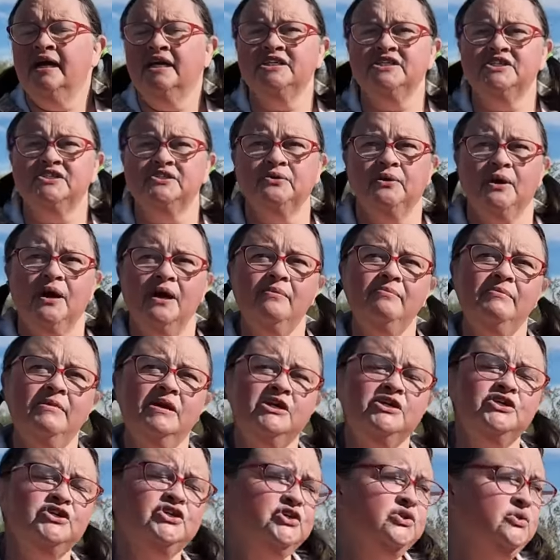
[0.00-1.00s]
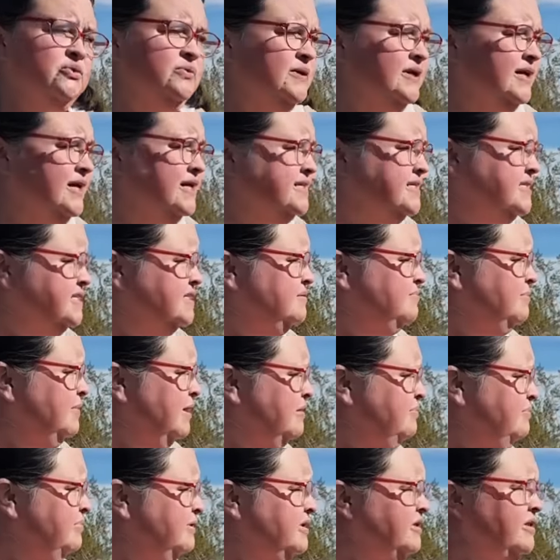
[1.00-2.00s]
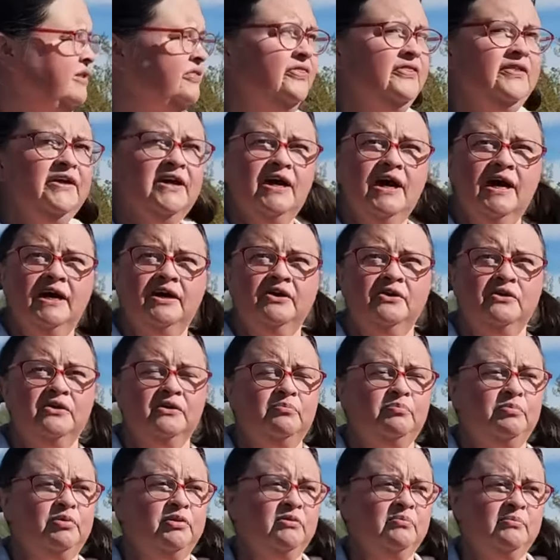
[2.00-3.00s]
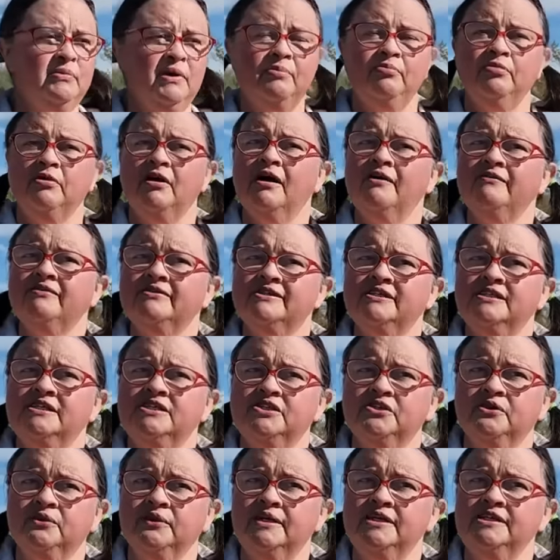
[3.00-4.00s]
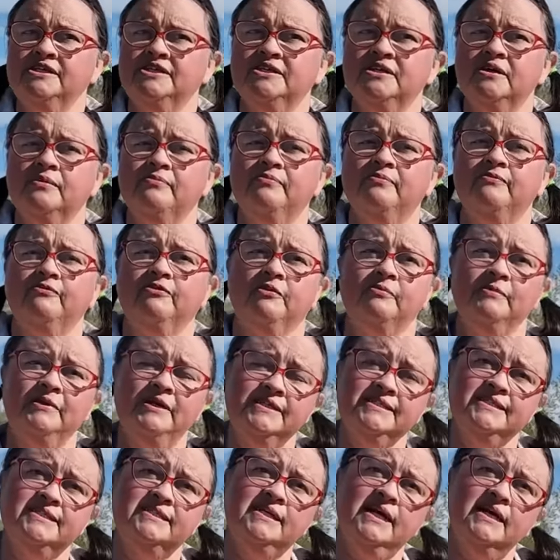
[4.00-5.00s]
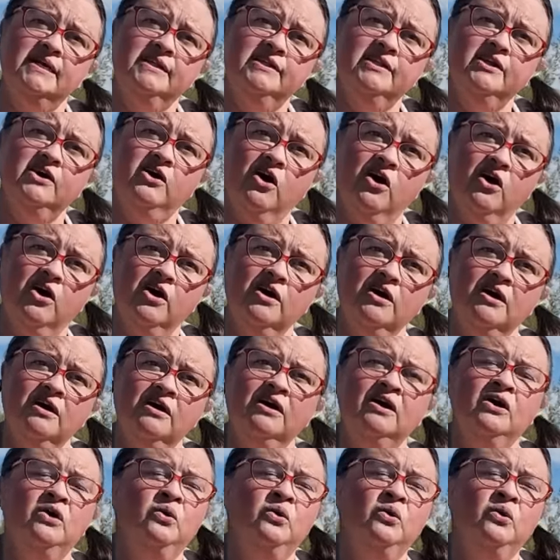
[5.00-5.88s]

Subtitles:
And so I made sure when I did my build that I could put my privacy screens up from inside the car